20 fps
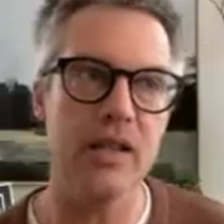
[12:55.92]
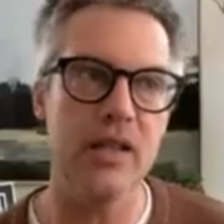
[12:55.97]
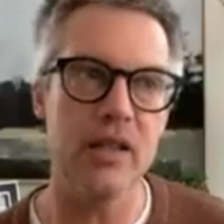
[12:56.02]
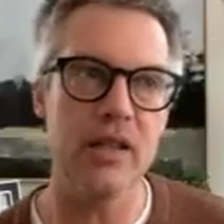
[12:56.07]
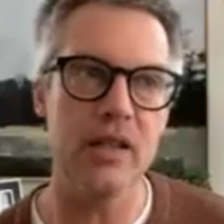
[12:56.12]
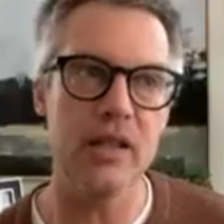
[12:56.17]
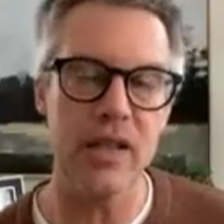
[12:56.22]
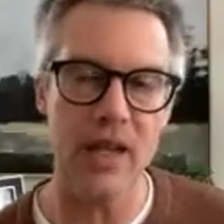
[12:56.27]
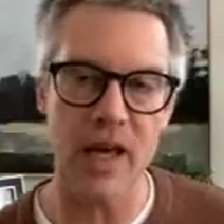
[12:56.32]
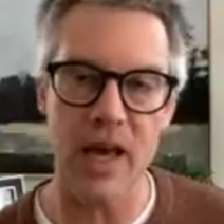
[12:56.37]

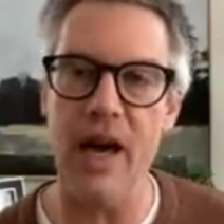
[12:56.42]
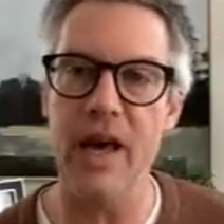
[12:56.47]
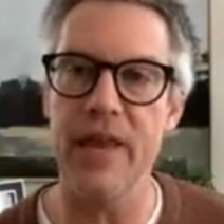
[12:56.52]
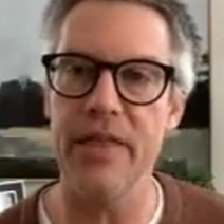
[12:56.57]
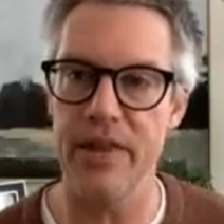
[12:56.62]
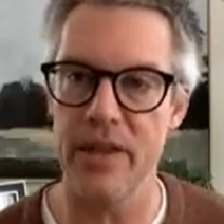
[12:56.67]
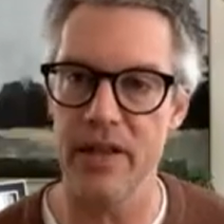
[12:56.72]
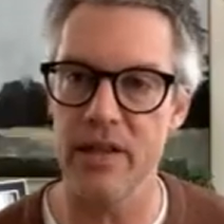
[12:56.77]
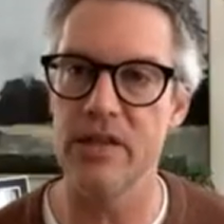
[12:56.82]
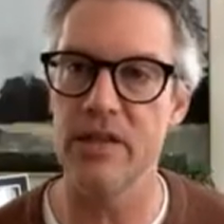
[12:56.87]
Yeah, I
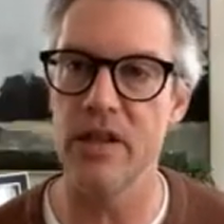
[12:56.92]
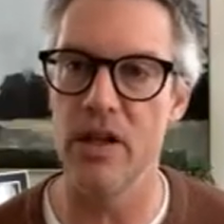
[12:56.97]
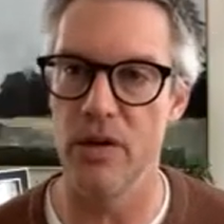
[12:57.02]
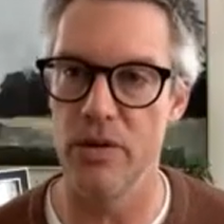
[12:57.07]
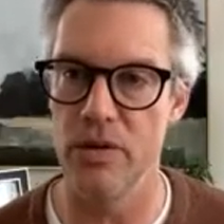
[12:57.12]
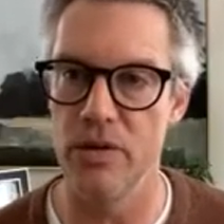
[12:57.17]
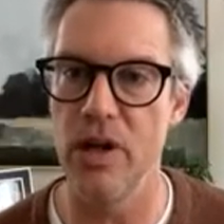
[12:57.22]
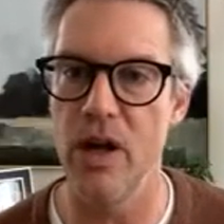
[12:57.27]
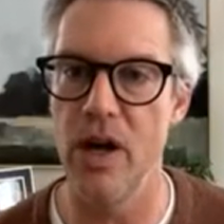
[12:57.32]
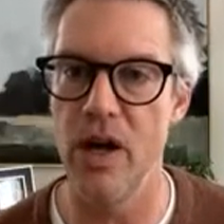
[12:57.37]
think
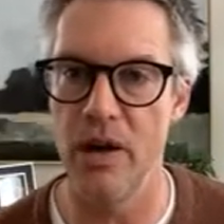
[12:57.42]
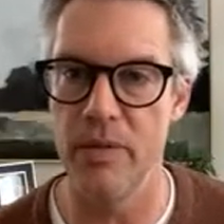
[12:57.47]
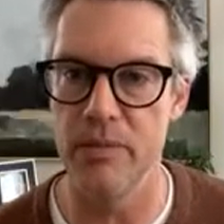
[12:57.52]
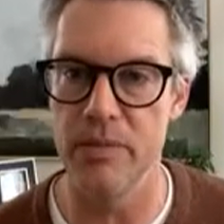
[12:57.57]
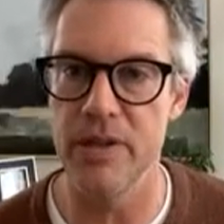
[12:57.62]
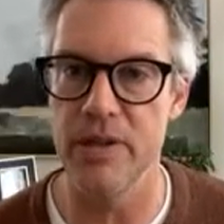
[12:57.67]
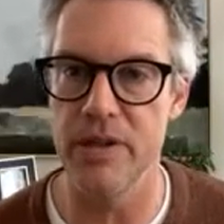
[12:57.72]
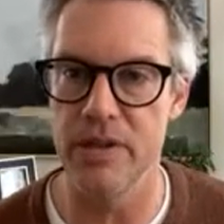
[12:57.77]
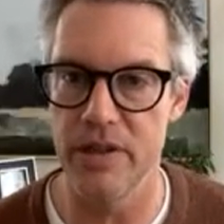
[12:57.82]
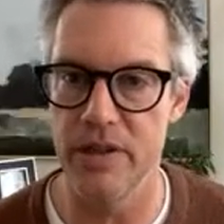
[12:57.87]
so.
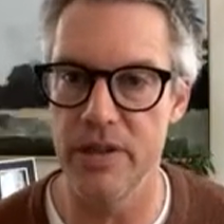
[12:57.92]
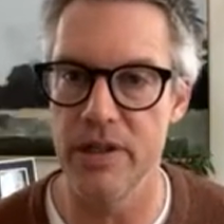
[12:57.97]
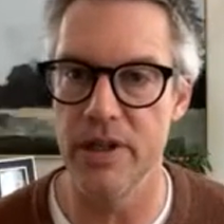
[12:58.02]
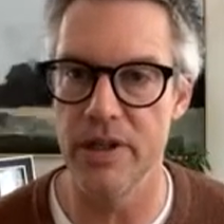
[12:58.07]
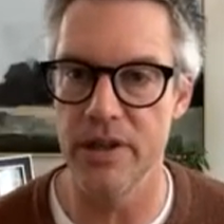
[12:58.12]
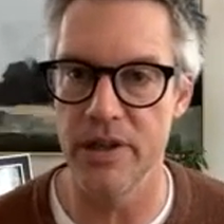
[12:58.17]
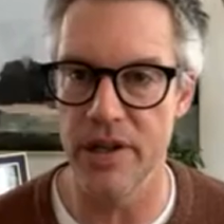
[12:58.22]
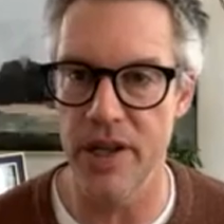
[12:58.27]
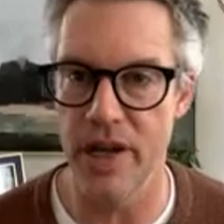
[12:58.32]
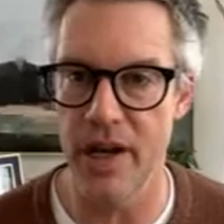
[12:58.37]
Year
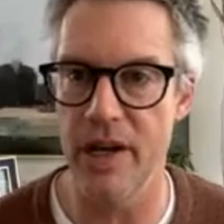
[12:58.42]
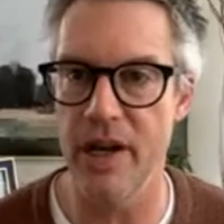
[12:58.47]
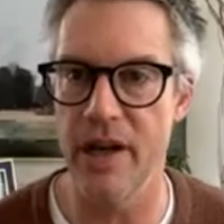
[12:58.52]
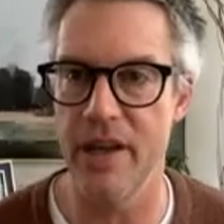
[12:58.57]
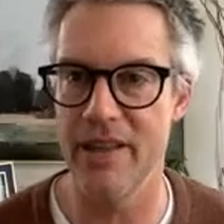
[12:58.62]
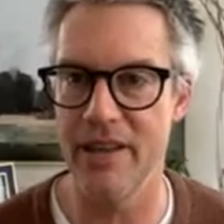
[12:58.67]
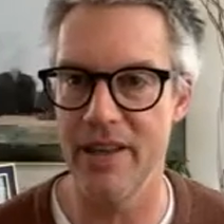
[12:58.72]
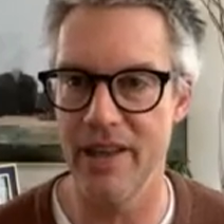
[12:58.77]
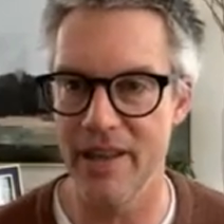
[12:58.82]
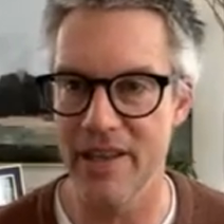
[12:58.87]
to date, I
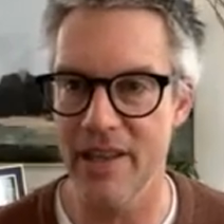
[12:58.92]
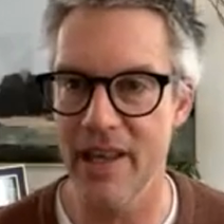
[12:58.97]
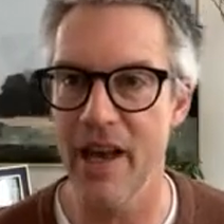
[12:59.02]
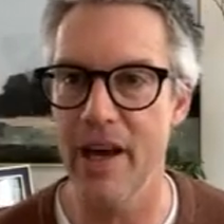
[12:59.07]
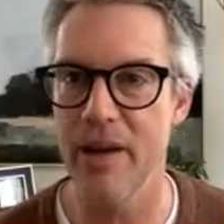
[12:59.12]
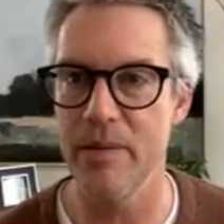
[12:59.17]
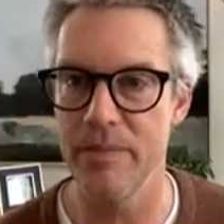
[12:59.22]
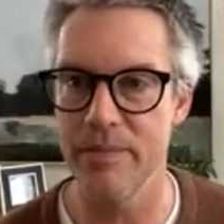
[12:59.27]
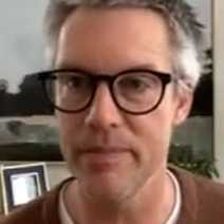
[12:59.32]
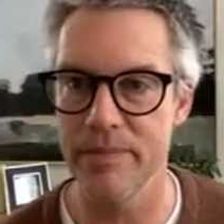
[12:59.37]
think, yeah.
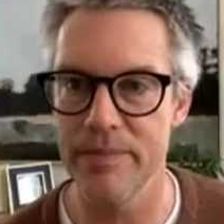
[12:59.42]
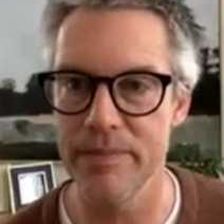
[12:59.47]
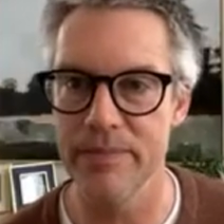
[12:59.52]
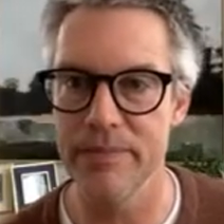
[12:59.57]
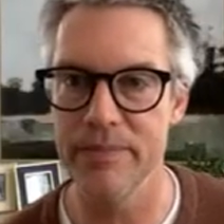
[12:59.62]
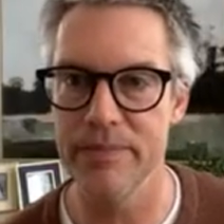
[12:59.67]
Mm-hmm.